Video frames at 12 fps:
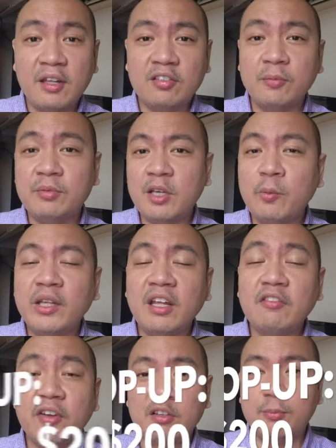the
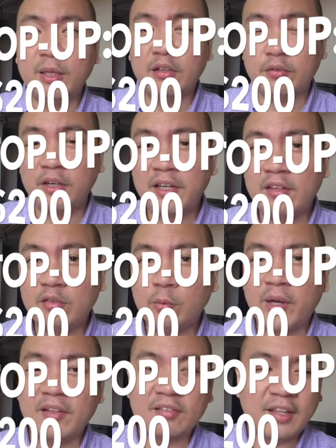subsequent investments for
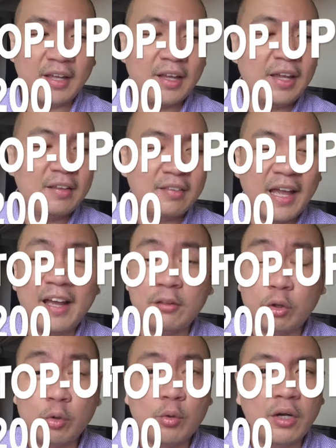Eastwest is
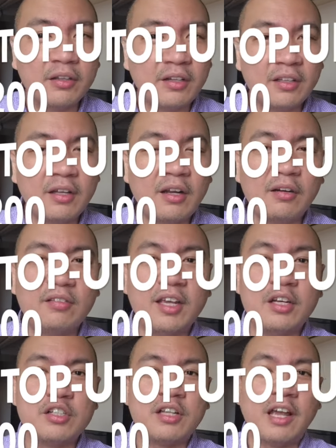at
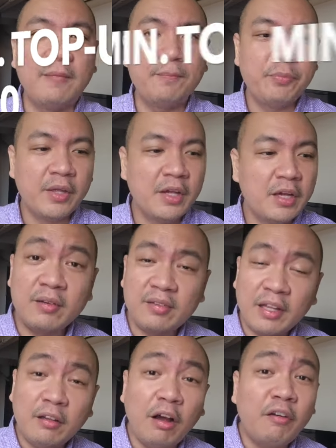$200 each time. So
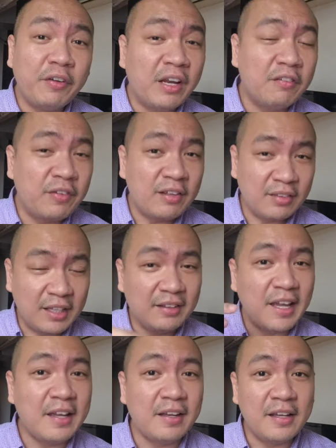instead of
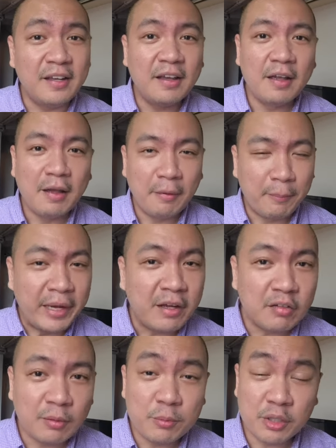investing daily,
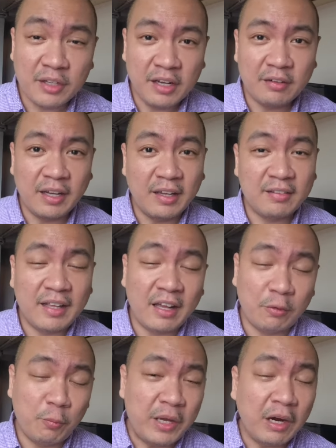my assumption here is
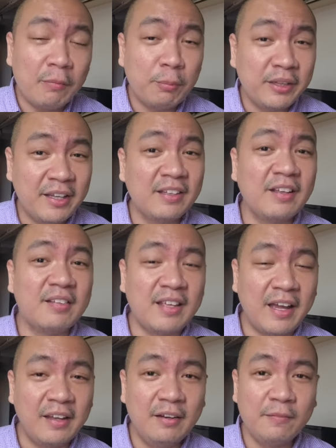that we are putting it
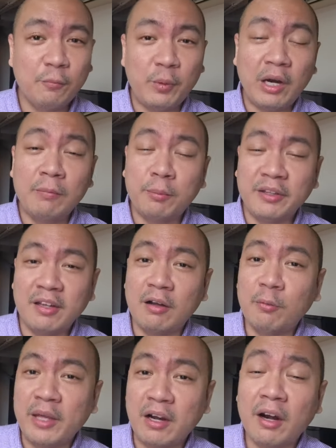aside. We are
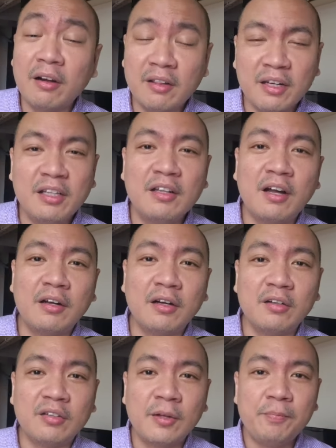putting away our
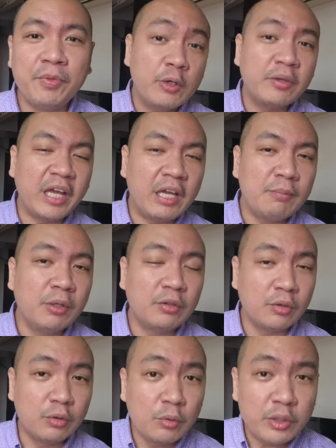$3. You're
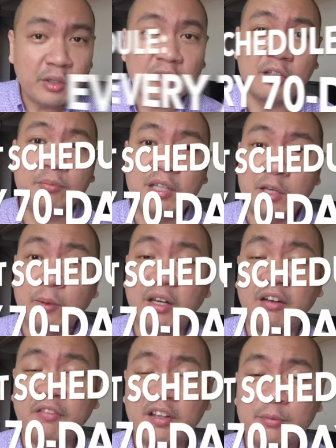able to do your
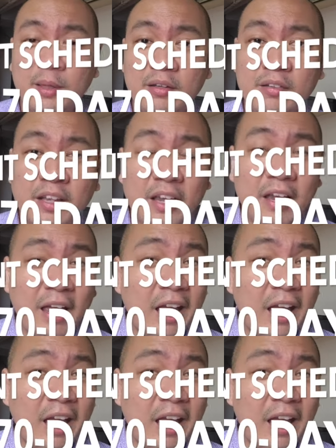subsequent investments